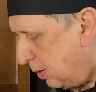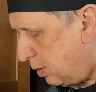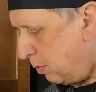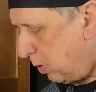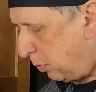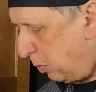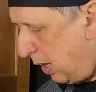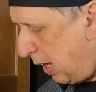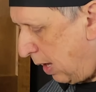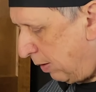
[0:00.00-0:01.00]
So what we
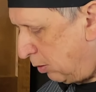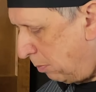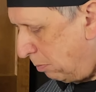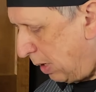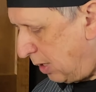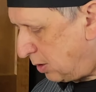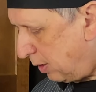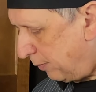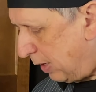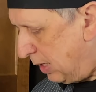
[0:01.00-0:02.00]
have at the base
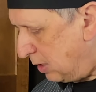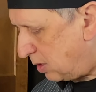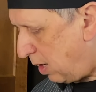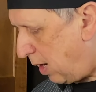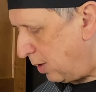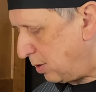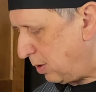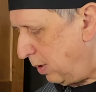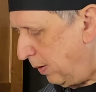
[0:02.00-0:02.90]
of any sauce